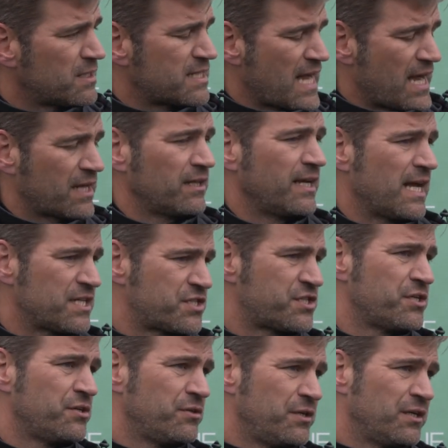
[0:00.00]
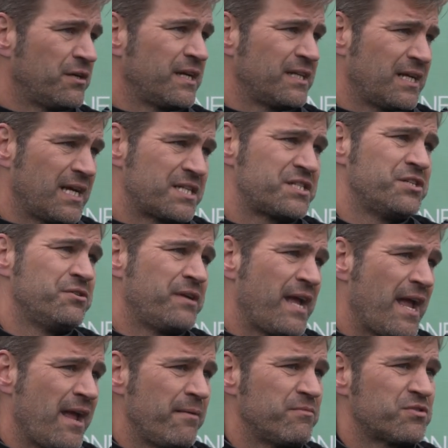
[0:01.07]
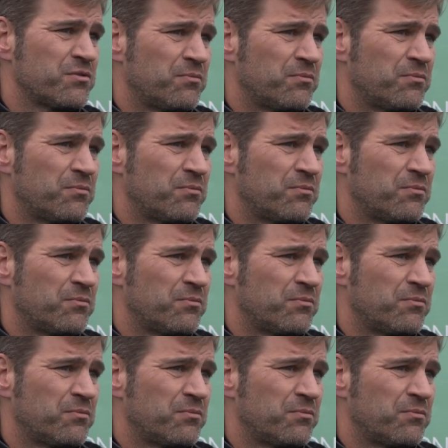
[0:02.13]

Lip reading: Exactly, S2. He'll get S2 games.